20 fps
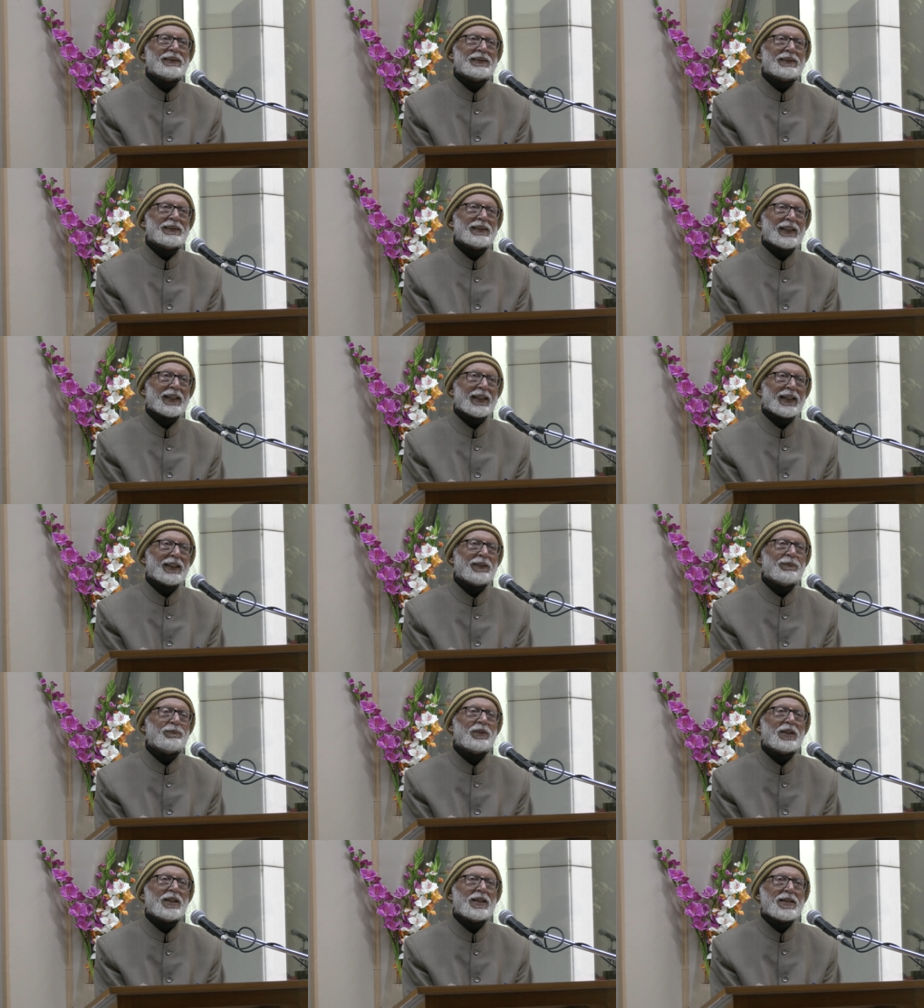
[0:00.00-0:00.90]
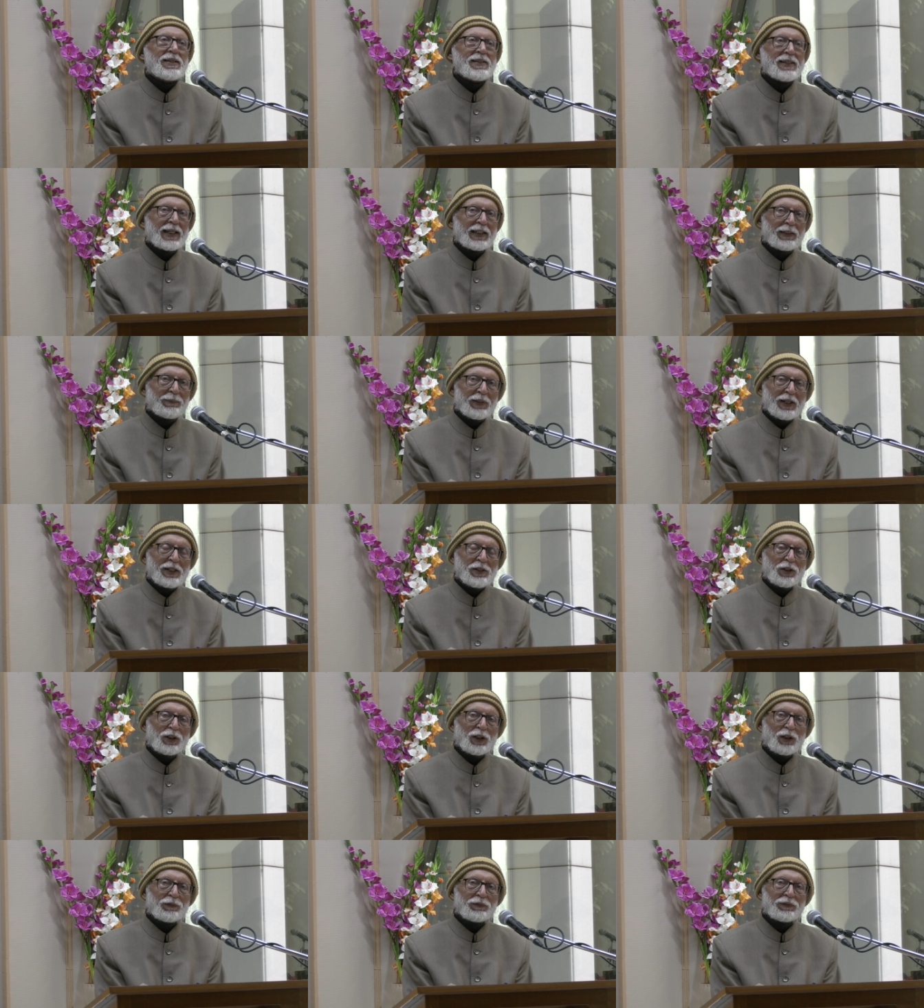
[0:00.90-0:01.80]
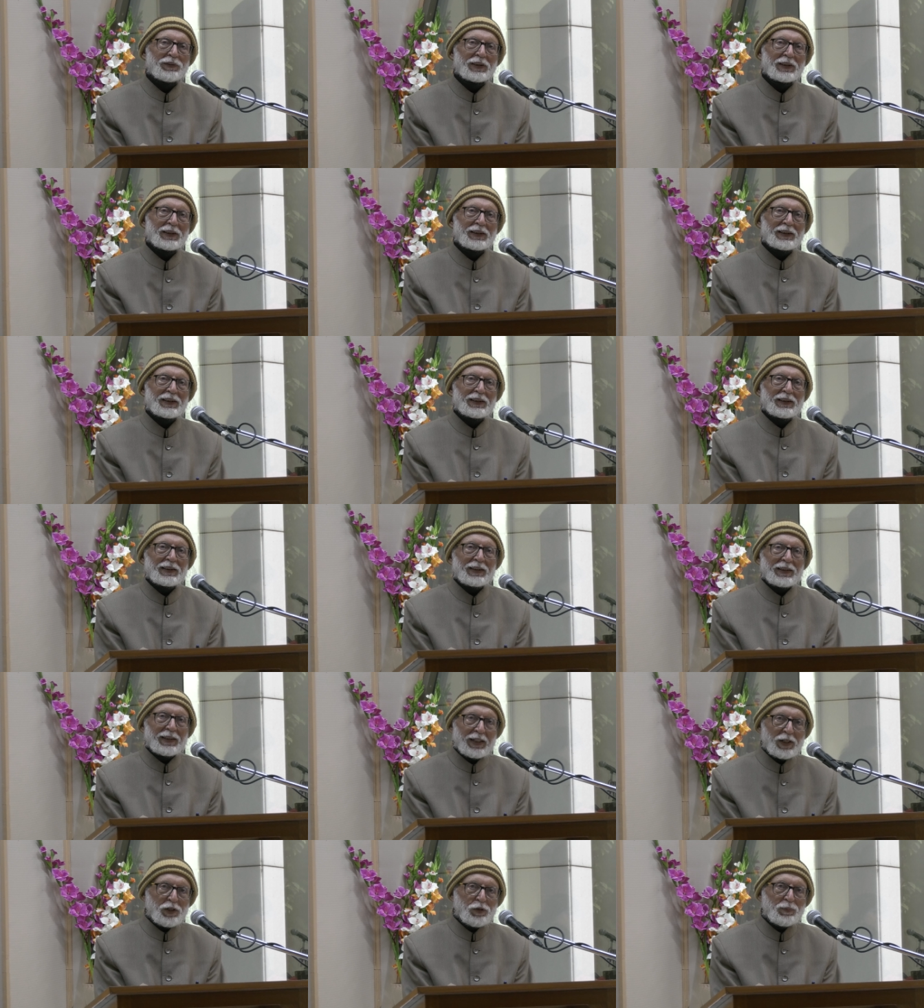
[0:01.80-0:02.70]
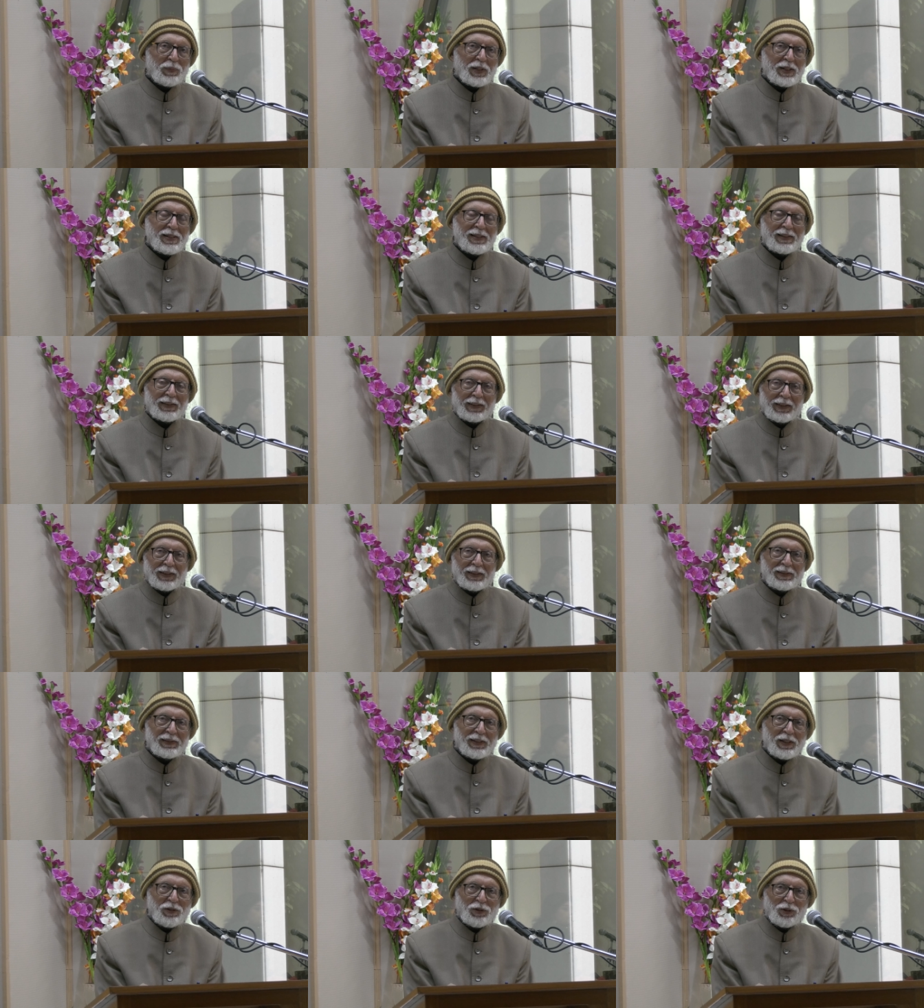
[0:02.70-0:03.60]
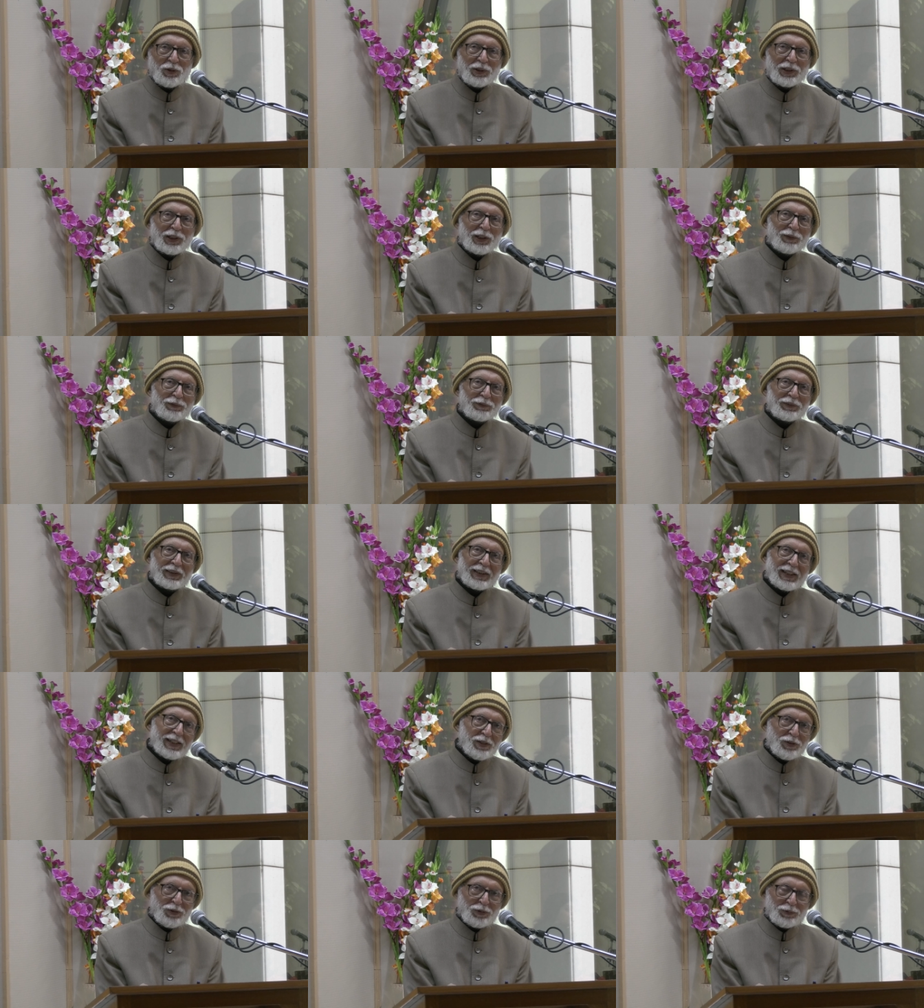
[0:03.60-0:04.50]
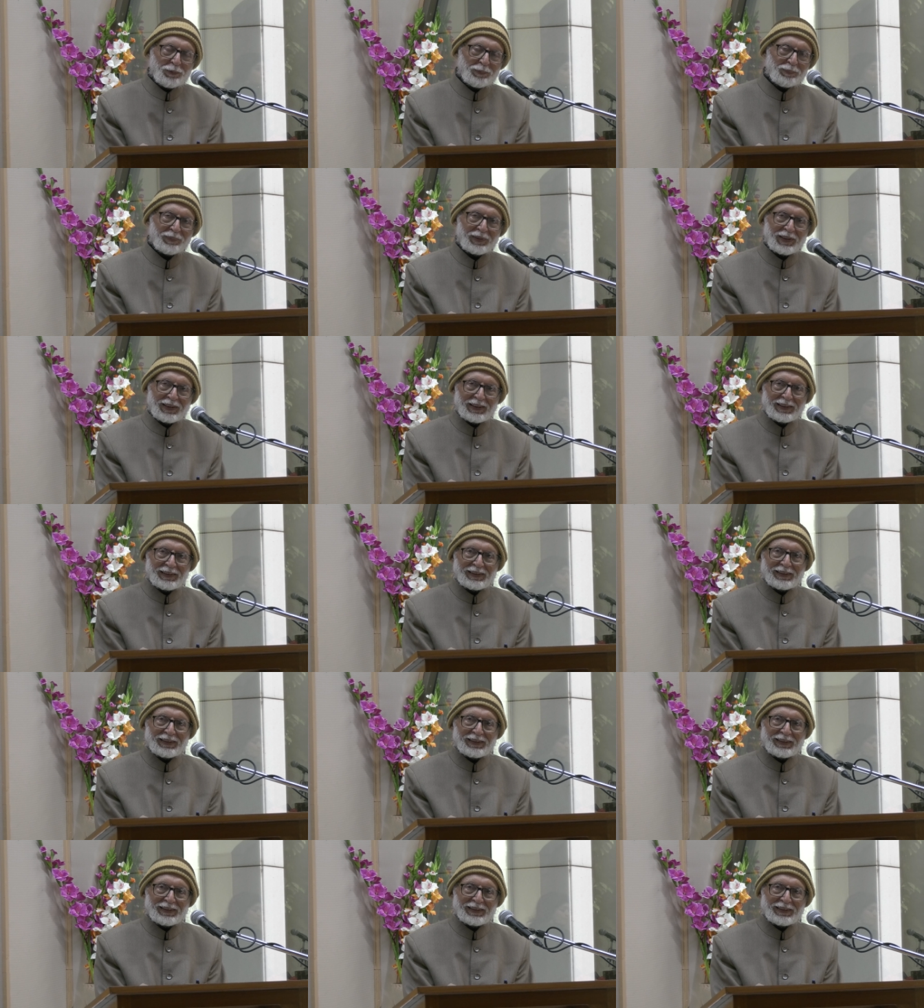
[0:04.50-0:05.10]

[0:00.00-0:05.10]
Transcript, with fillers: the celebration of Christmas is the story of these two